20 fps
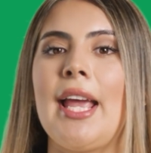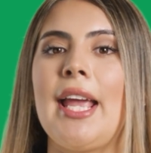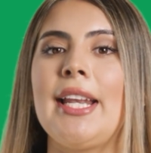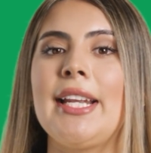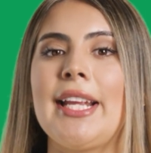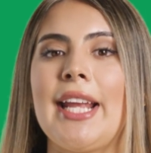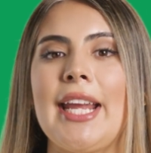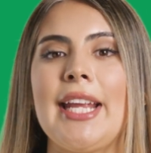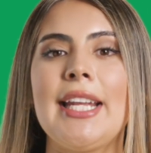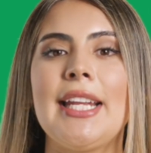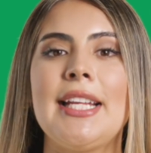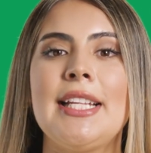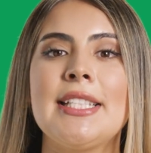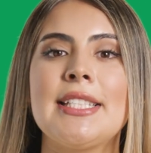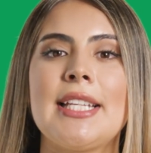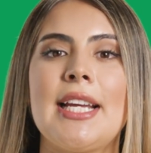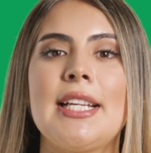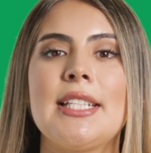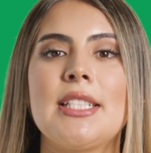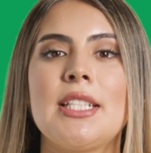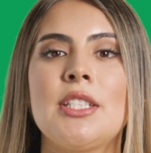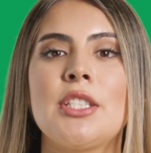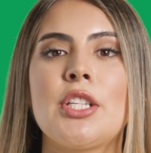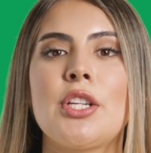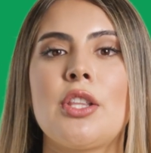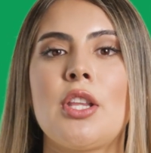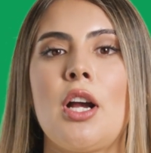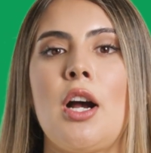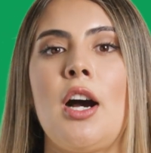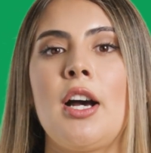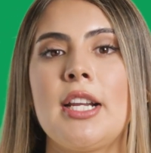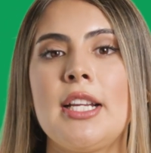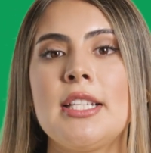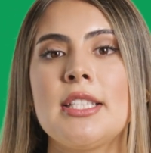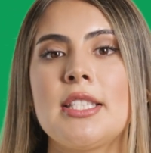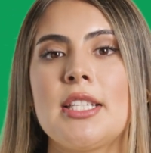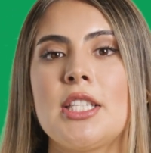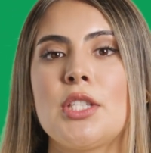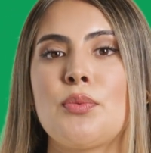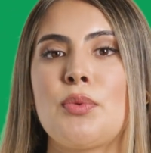and gain insights into the
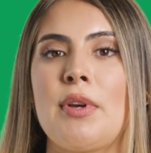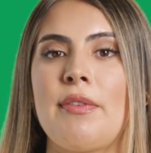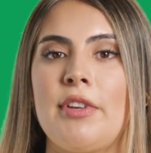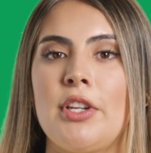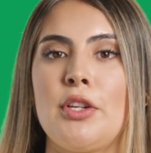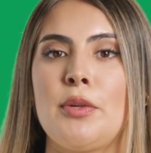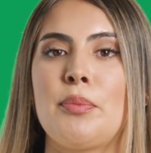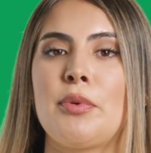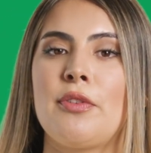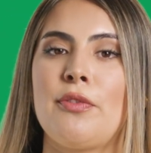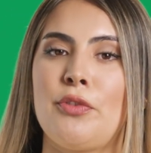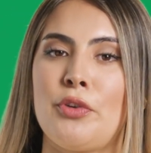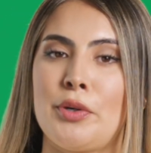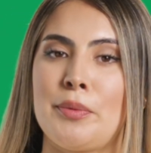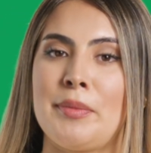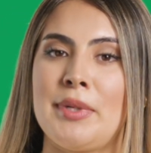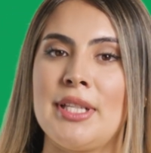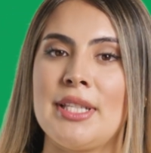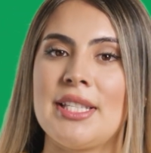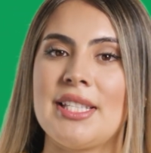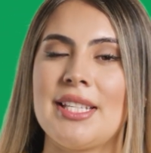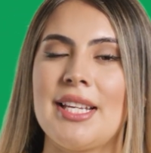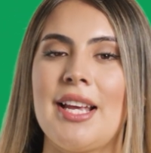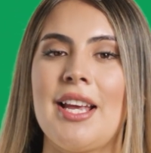audience's revenue performance.